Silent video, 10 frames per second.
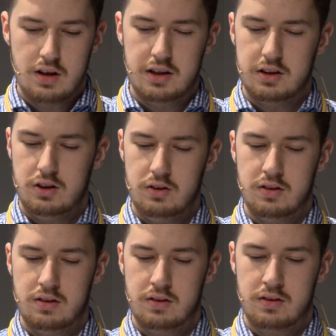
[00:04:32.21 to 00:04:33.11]
and it
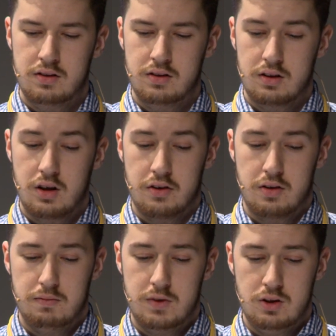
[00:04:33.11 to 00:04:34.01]
uses
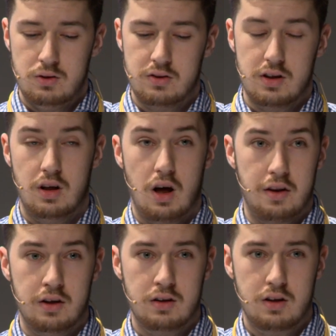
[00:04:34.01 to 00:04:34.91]
custom views and
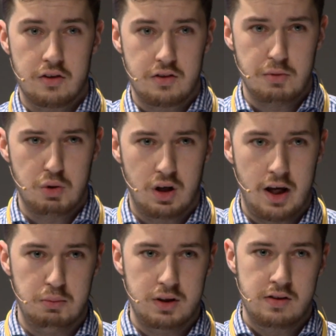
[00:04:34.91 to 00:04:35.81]
other custom UI
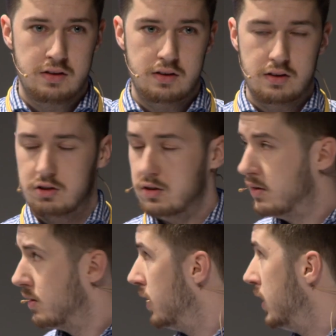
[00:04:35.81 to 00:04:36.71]
elements, such
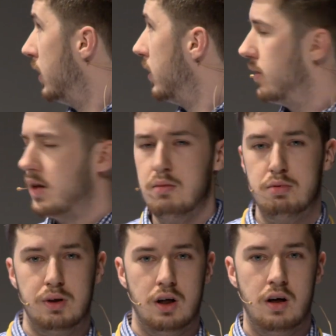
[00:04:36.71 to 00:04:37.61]
as the
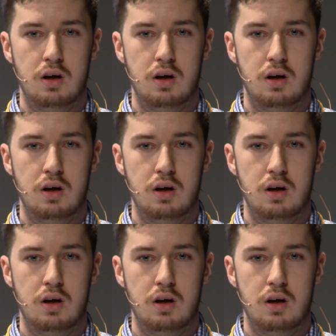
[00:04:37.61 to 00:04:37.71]
tab bar,